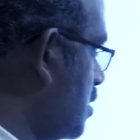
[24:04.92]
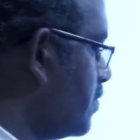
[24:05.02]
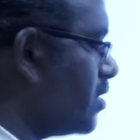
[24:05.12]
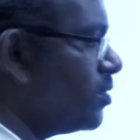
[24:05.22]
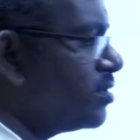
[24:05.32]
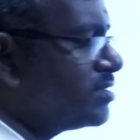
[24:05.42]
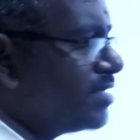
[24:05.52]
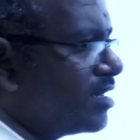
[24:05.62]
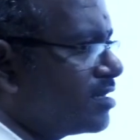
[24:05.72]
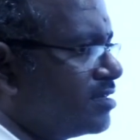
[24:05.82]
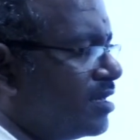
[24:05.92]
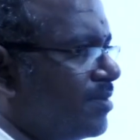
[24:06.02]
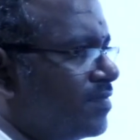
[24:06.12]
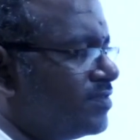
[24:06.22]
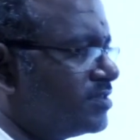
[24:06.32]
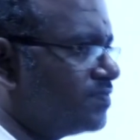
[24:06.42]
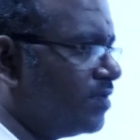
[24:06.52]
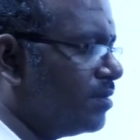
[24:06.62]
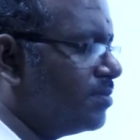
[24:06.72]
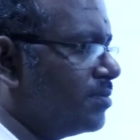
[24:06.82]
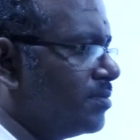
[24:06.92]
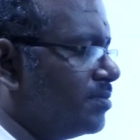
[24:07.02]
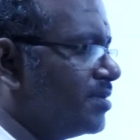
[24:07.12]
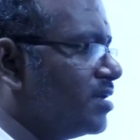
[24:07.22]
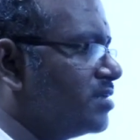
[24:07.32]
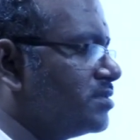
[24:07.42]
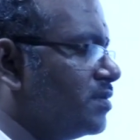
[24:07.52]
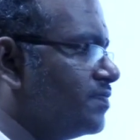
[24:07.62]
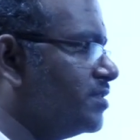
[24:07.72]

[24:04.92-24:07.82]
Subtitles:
we are going to select the amorphous form because of